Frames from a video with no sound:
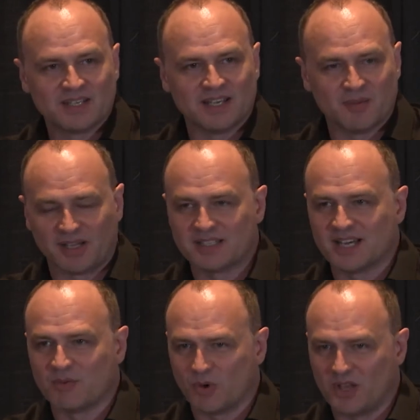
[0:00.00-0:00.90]
At
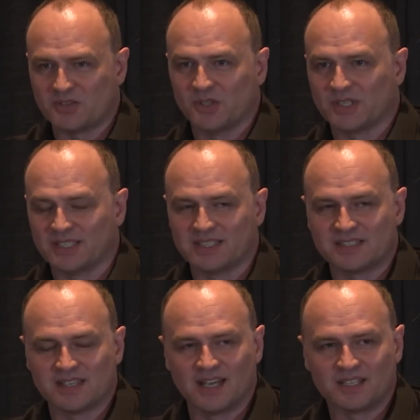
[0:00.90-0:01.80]
Peloton, we're also looking at
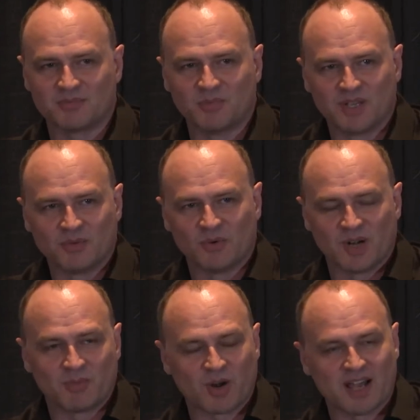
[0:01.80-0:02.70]
these things. We're
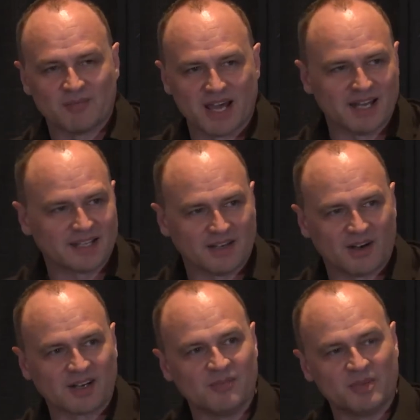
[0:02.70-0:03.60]
very pragmatic at
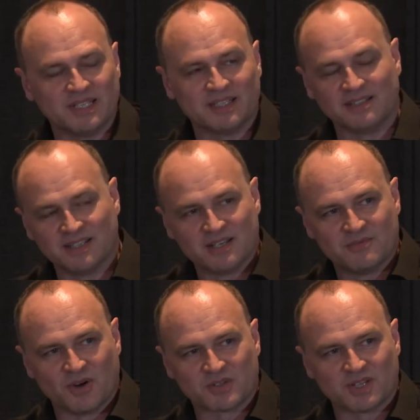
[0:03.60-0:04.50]
our company and
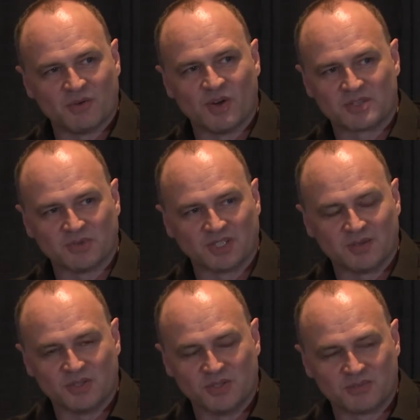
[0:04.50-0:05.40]
focused on what's really
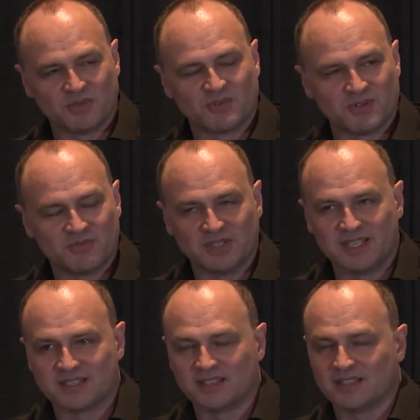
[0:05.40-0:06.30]
going to be useful for the
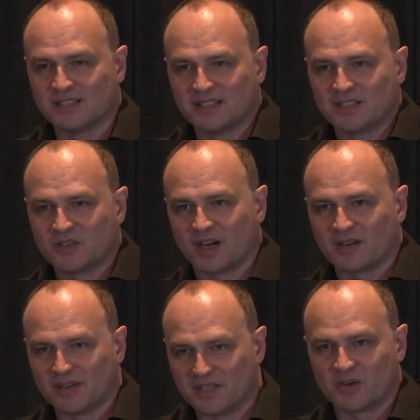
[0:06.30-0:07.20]
fleets and the truck
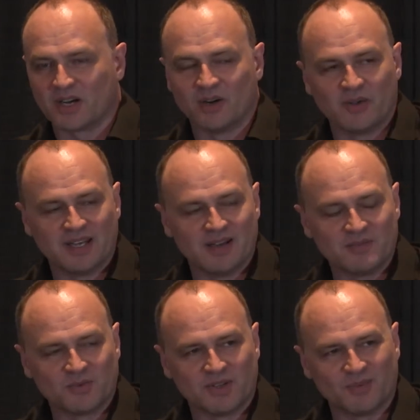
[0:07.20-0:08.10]

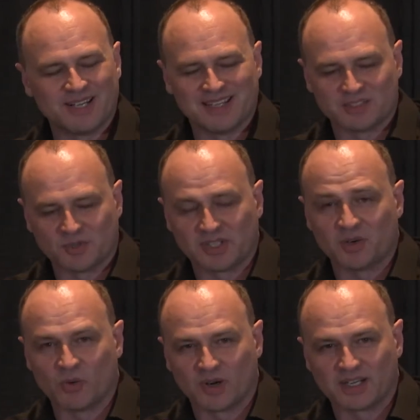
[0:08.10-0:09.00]
OEMs, what do they think is really
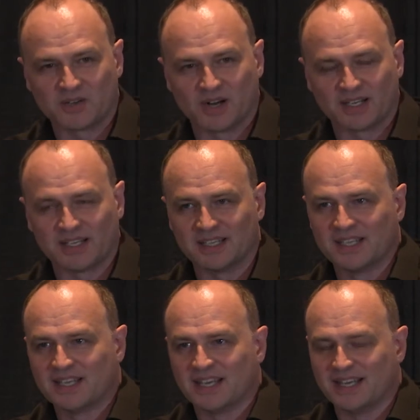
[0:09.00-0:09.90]
going to work in trucking.
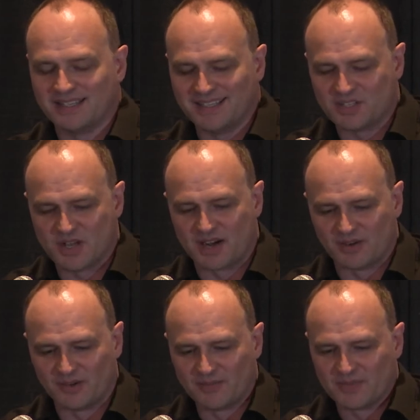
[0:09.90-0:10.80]
And in
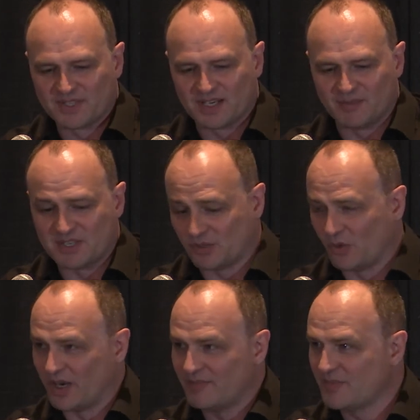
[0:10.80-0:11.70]
general, as
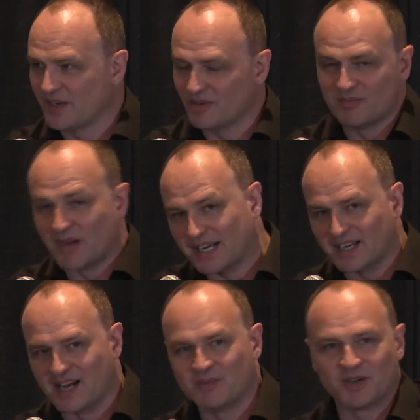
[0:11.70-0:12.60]
Lori might
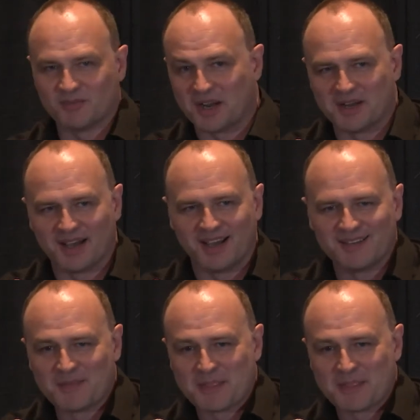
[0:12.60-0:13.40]
comment or might not